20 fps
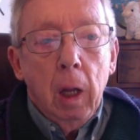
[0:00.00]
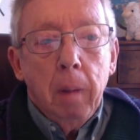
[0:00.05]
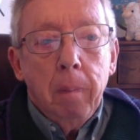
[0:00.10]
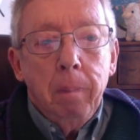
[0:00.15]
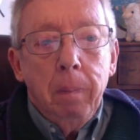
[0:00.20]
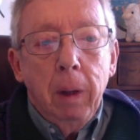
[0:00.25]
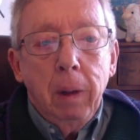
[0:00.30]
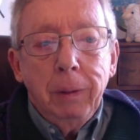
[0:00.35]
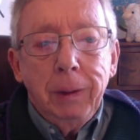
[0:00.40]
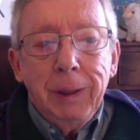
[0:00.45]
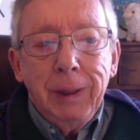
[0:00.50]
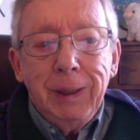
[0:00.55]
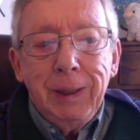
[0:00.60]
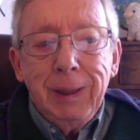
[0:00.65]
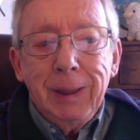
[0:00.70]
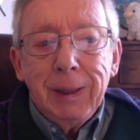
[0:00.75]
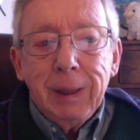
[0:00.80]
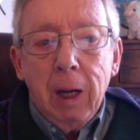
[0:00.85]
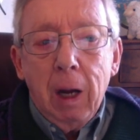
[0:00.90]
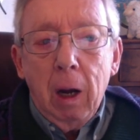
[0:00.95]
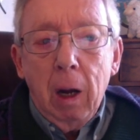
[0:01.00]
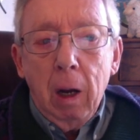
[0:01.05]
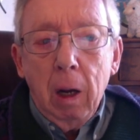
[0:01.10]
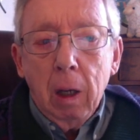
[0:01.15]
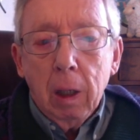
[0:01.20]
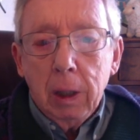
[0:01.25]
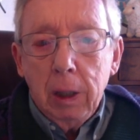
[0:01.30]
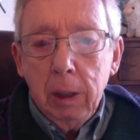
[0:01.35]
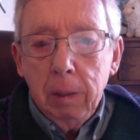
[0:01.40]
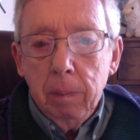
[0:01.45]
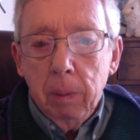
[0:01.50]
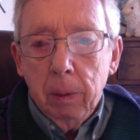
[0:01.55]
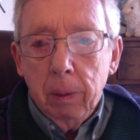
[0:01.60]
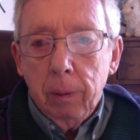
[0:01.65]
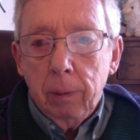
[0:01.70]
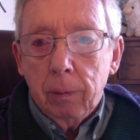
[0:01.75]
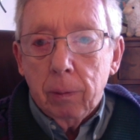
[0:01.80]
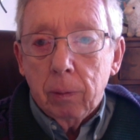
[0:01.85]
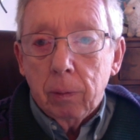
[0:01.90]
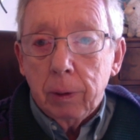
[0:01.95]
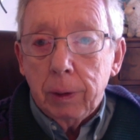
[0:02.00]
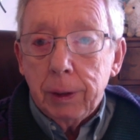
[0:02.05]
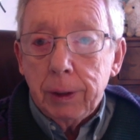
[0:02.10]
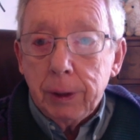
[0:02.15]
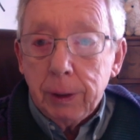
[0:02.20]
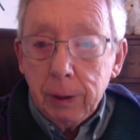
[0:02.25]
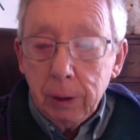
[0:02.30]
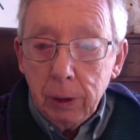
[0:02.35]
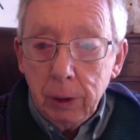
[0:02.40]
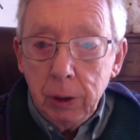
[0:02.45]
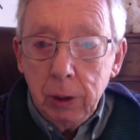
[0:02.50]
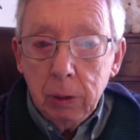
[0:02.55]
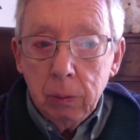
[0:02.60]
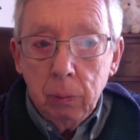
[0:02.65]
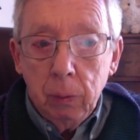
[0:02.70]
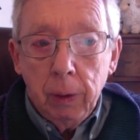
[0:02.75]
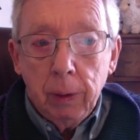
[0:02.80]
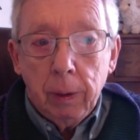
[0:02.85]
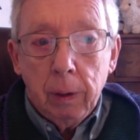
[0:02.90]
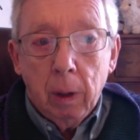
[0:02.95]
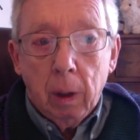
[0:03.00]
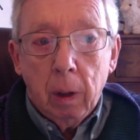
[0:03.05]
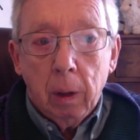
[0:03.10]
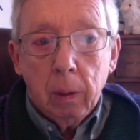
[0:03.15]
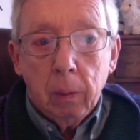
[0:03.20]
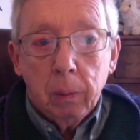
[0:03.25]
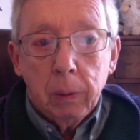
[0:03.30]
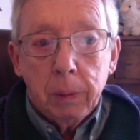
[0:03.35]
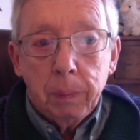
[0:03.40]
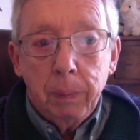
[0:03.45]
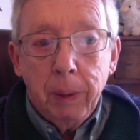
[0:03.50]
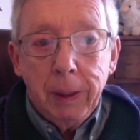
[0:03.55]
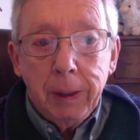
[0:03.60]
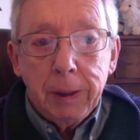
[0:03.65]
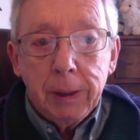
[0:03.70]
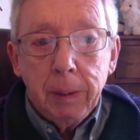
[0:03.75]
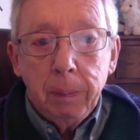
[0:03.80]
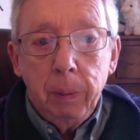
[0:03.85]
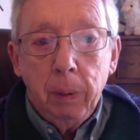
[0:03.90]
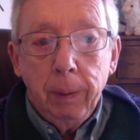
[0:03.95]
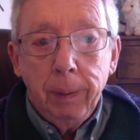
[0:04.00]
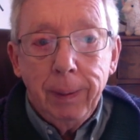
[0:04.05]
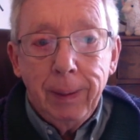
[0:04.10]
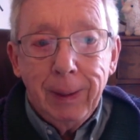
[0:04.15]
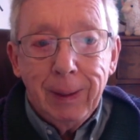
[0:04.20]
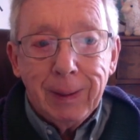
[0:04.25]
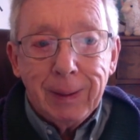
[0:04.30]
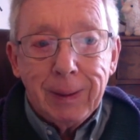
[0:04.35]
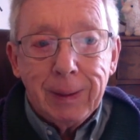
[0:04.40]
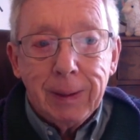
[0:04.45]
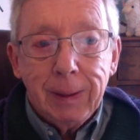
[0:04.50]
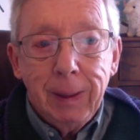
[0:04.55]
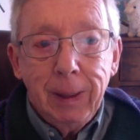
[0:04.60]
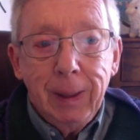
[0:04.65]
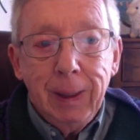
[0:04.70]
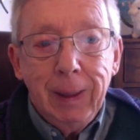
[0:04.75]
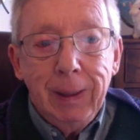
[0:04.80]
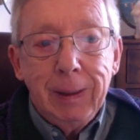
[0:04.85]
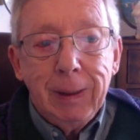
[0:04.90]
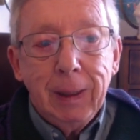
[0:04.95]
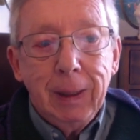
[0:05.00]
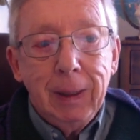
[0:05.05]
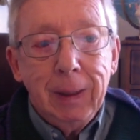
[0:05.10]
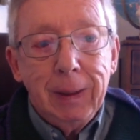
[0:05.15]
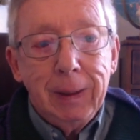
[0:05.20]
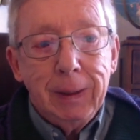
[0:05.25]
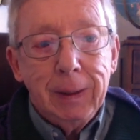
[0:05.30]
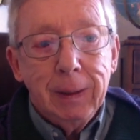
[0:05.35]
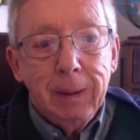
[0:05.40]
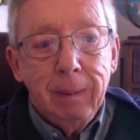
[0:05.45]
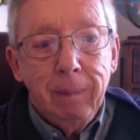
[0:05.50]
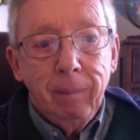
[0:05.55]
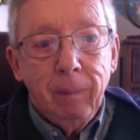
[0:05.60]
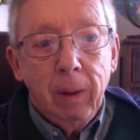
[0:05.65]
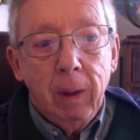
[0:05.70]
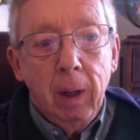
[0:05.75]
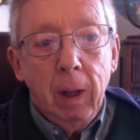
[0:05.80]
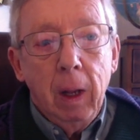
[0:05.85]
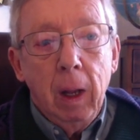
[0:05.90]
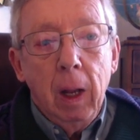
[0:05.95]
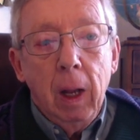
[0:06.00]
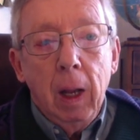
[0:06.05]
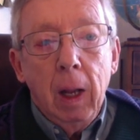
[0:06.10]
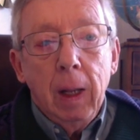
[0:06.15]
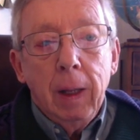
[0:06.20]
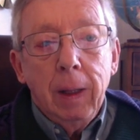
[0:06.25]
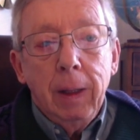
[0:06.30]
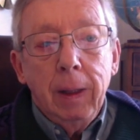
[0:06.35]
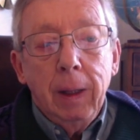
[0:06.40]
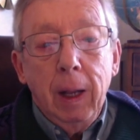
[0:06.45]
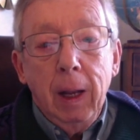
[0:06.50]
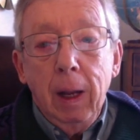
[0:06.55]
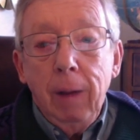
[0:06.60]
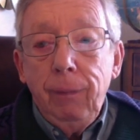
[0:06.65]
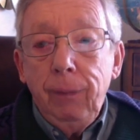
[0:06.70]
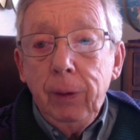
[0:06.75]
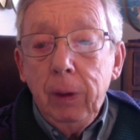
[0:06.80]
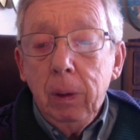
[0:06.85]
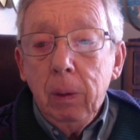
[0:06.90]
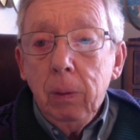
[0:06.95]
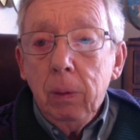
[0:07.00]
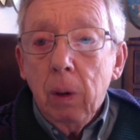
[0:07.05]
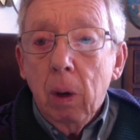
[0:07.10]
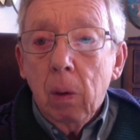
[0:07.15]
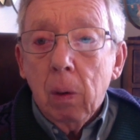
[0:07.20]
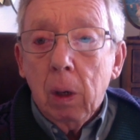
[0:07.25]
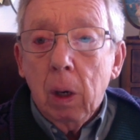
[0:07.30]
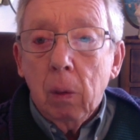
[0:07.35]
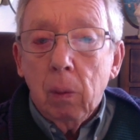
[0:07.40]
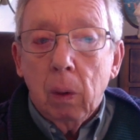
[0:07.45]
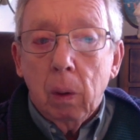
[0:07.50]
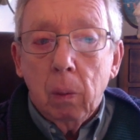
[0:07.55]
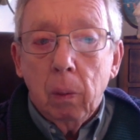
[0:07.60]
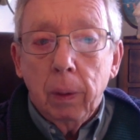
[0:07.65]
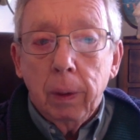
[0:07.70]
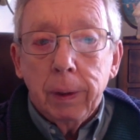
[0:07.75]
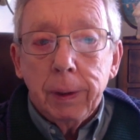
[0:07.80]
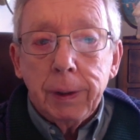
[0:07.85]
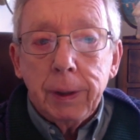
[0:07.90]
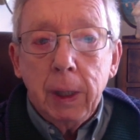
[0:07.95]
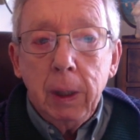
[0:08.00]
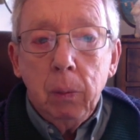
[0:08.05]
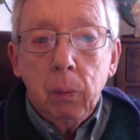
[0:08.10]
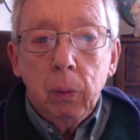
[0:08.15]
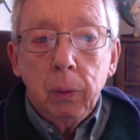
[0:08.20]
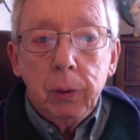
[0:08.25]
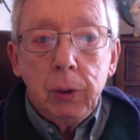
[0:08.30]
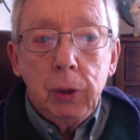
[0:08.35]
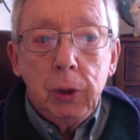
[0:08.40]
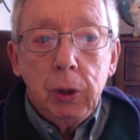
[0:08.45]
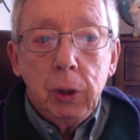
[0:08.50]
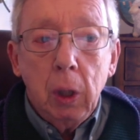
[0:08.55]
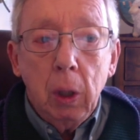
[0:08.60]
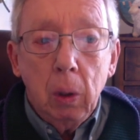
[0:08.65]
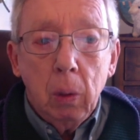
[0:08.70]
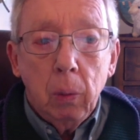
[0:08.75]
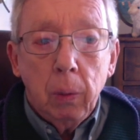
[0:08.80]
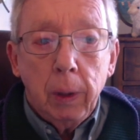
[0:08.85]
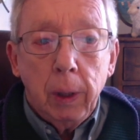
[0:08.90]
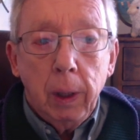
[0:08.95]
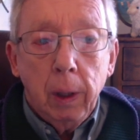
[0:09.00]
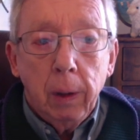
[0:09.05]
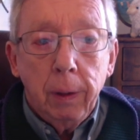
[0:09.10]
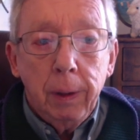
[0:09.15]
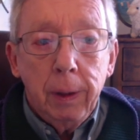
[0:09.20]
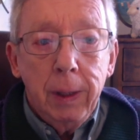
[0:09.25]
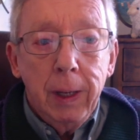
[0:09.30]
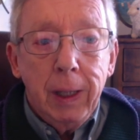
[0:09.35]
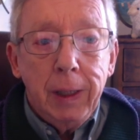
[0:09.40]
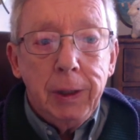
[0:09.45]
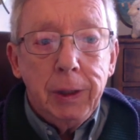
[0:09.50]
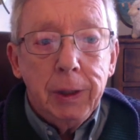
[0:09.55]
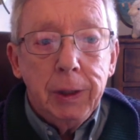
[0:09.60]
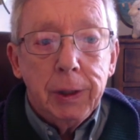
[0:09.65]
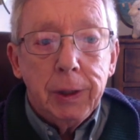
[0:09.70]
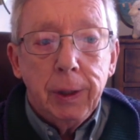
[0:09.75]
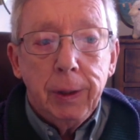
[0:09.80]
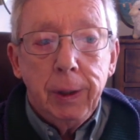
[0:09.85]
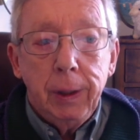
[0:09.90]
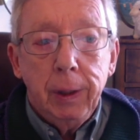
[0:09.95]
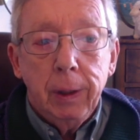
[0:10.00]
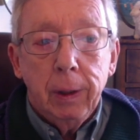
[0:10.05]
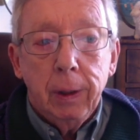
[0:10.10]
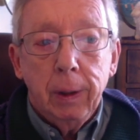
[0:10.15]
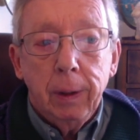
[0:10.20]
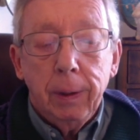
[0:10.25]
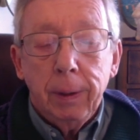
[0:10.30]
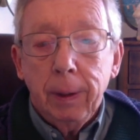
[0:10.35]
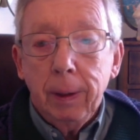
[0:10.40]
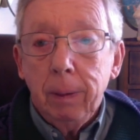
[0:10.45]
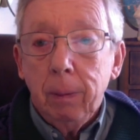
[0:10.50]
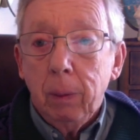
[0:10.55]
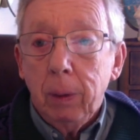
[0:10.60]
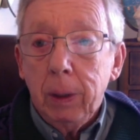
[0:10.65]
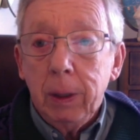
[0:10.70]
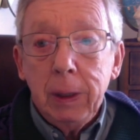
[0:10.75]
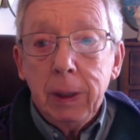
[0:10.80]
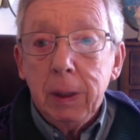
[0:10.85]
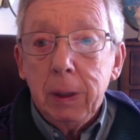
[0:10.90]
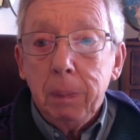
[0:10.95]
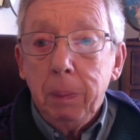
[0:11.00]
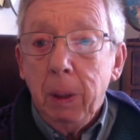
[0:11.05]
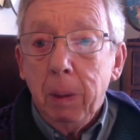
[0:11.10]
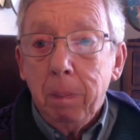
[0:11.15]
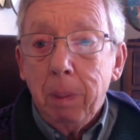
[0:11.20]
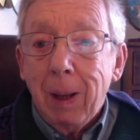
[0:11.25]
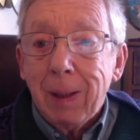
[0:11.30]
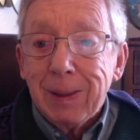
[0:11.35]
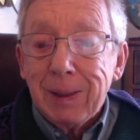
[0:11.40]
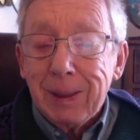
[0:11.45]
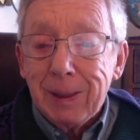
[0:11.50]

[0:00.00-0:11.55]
Moses' argument or discussion with God was based upon this. He said, listen, if you don't go up with us, it will show the other nations of the earth that this will be a bad